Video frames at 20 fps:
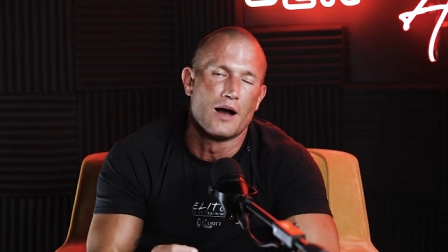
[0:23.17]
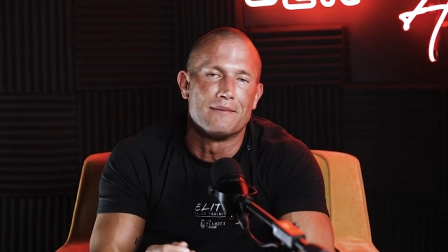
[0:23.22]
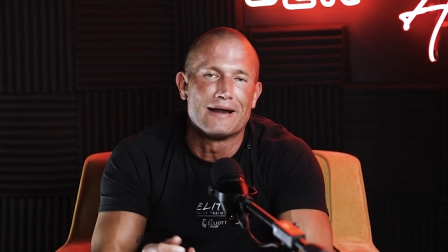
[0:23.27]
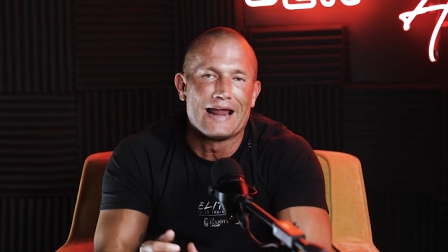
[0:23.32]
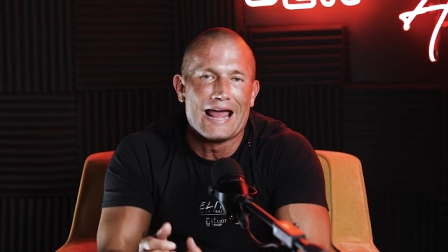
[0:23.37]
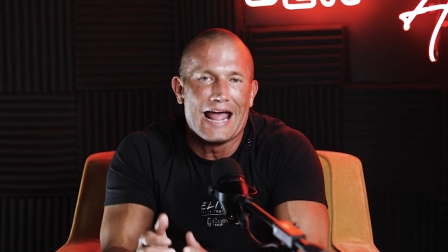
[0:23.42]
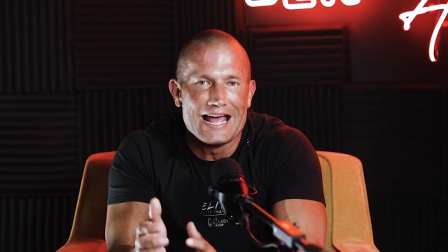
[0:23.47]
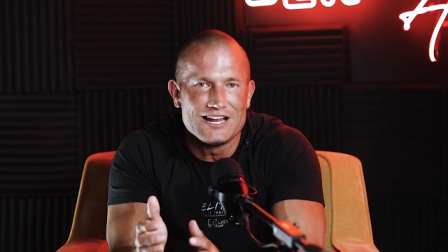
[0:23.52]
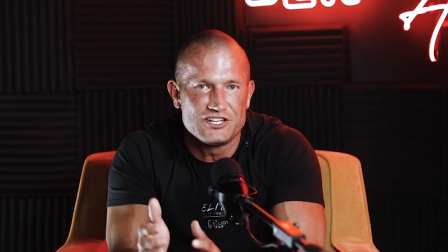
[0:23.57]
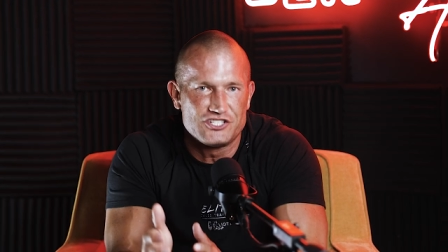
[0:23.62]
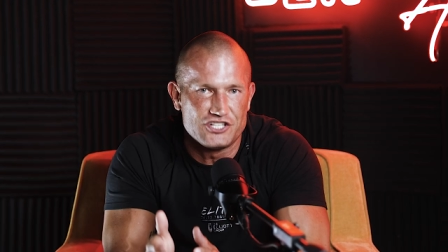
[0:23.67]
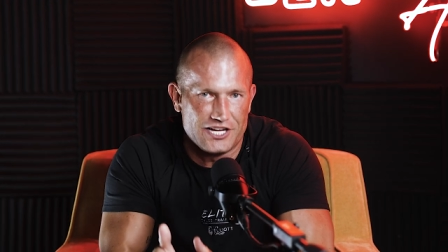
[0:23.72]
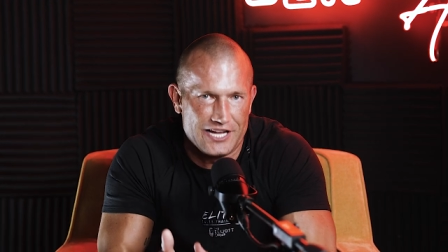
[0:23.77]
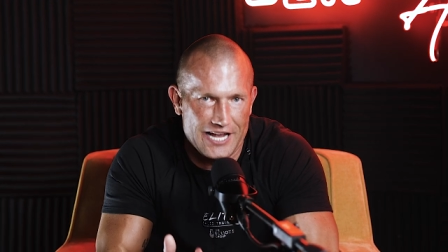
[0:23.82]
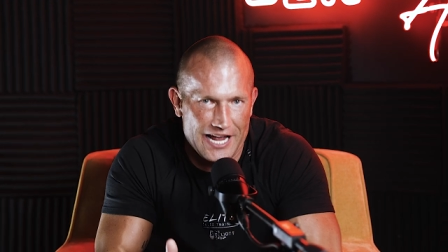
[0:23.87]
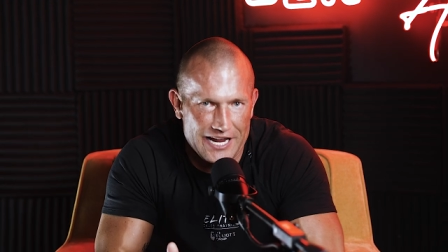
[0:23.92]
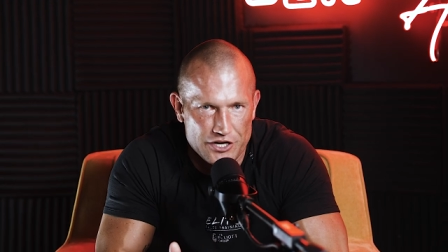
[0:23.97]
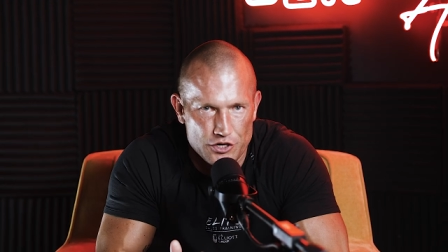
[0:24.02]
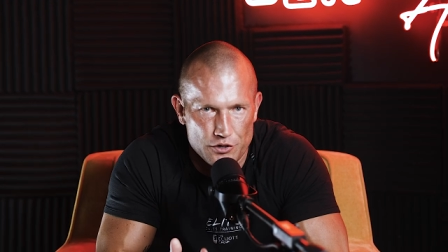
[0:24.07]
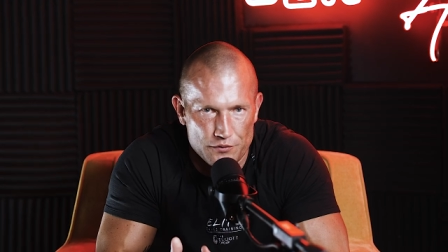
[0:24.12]
I'm going to
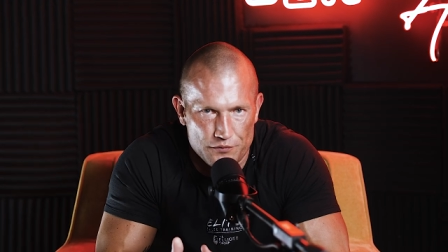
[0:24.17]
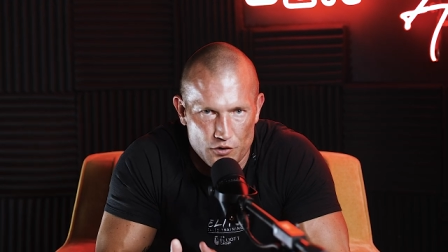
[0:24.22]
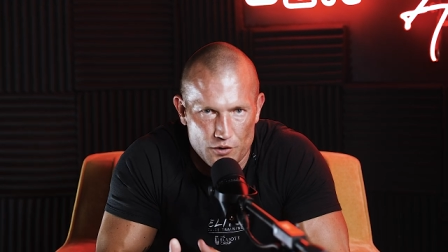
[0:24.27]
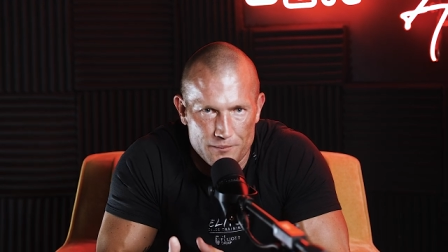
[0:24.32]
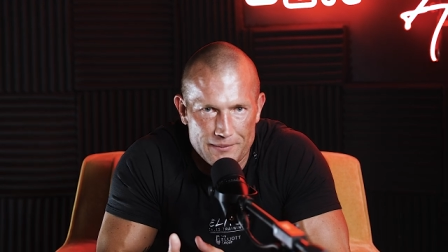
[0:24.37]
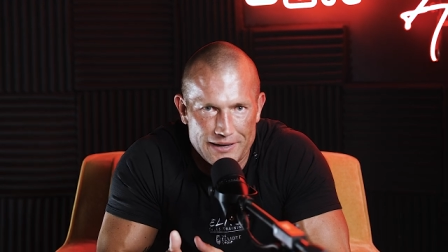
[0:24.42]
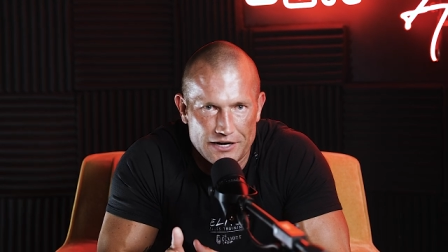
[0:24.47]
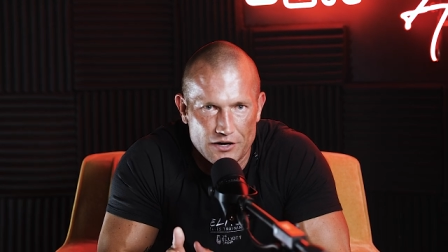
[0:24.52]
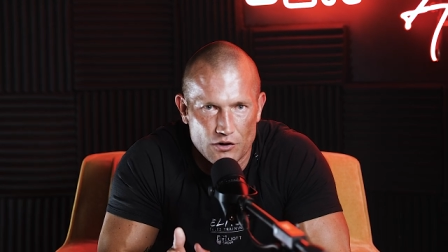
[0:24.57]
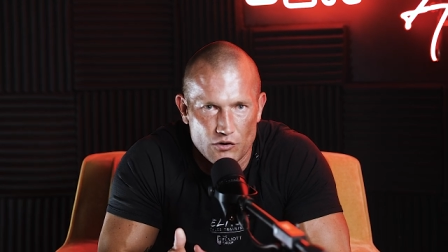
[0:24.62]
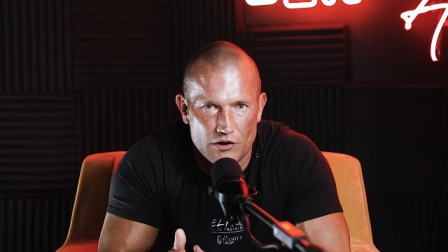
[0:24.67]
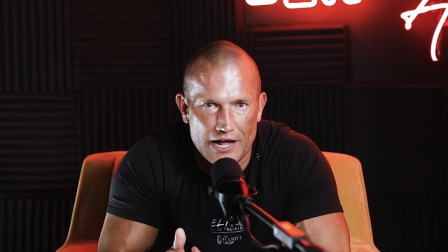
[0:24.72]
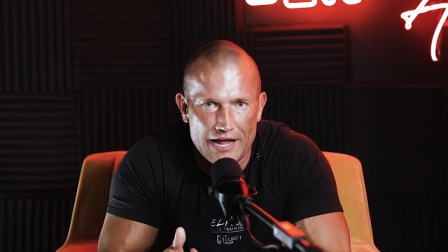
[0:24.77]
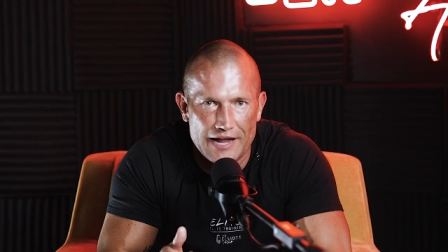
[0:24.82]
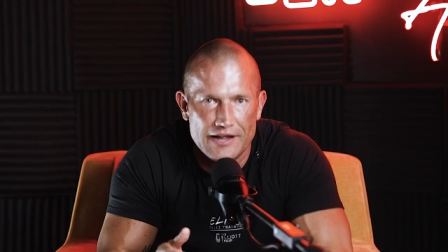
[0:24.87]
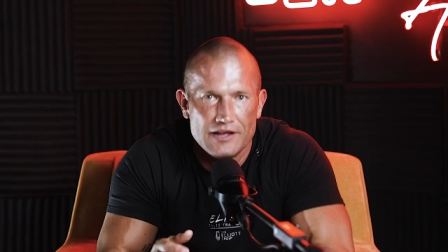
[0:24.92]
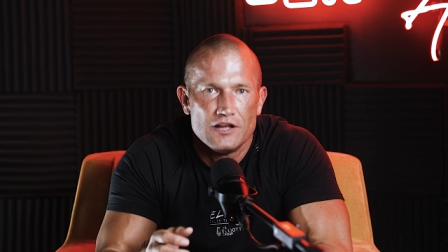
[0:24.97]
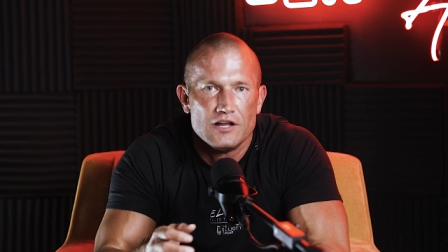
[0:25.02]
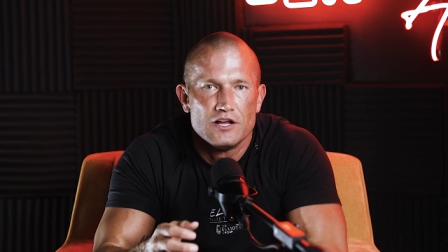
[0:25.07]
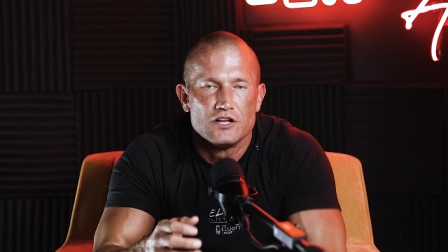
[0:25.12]
educate you for a minute,
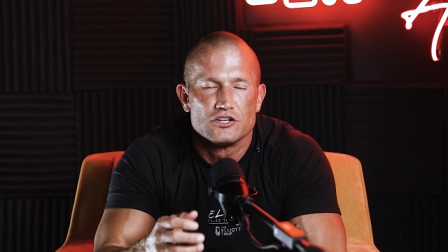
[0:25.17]
okay?